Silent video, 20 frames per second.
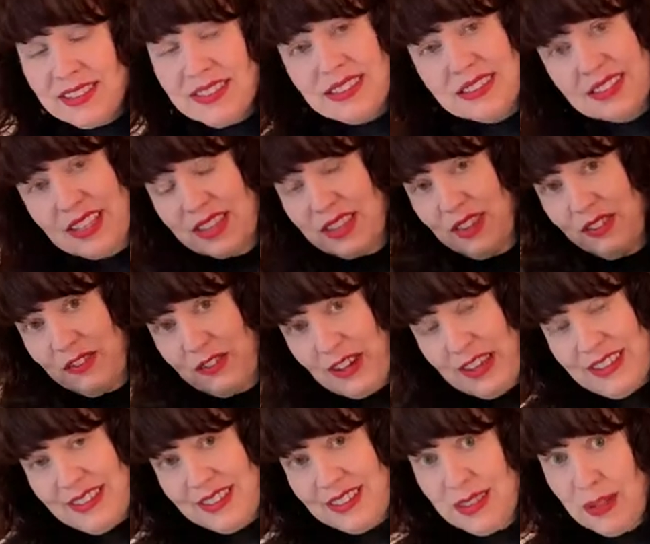It's got the front
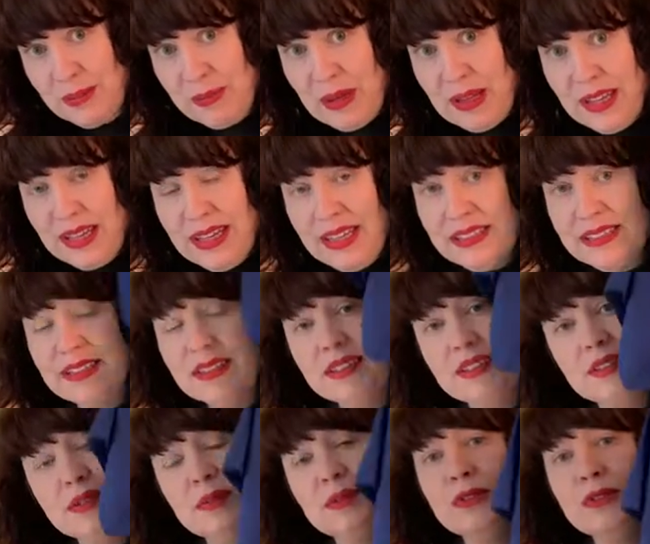zip on it. So this was